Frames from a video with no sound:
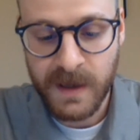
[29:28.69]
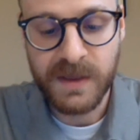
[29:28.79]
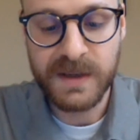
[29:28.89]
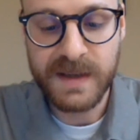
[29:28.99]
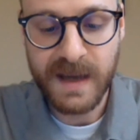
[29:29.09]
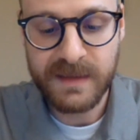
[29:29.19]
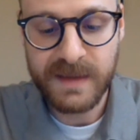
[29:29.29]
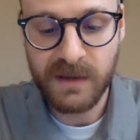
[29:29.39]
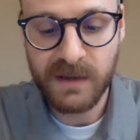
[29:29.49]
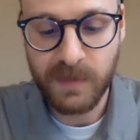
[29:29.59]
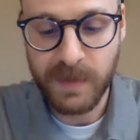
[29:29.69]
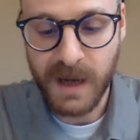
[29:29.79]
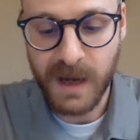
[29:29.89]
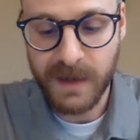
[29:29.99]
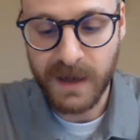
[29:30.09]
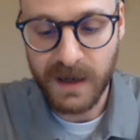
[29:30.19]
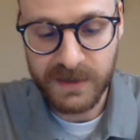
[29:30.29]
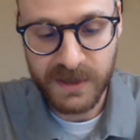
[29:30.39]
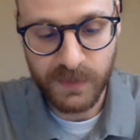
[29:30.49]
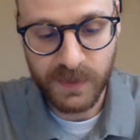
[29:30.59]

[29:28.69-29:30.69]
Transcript: The death knell for becoming conscious